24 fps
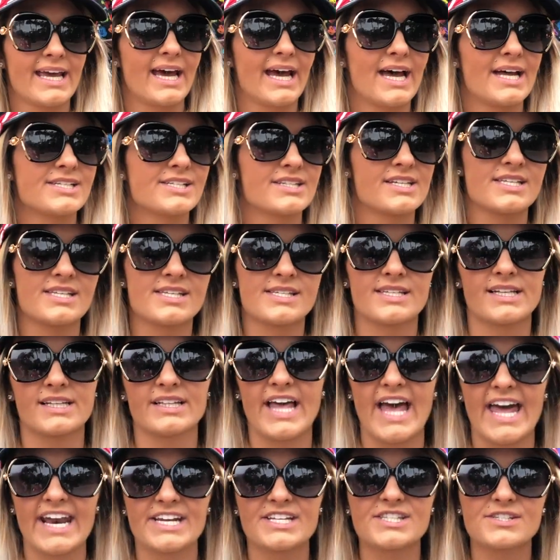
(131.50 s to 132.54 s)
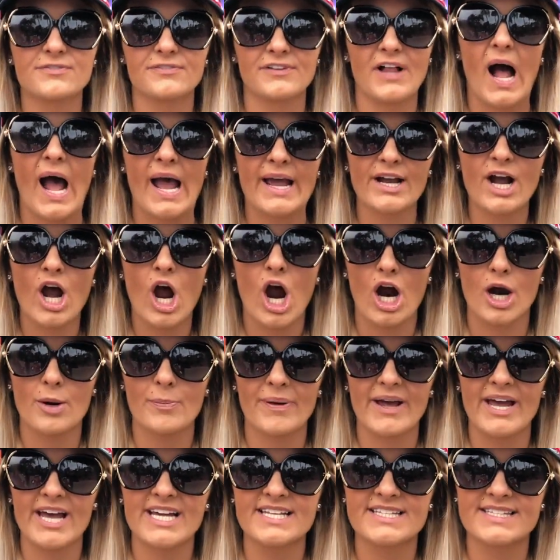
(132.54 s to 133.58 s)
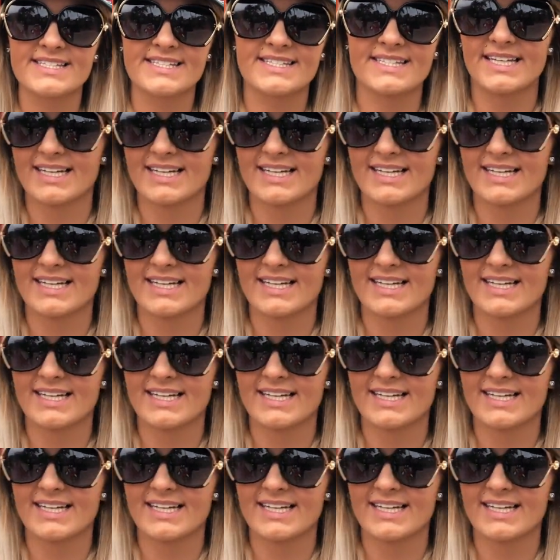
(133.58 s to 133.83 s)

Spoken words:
And this is Aladdin's Flying Carpet.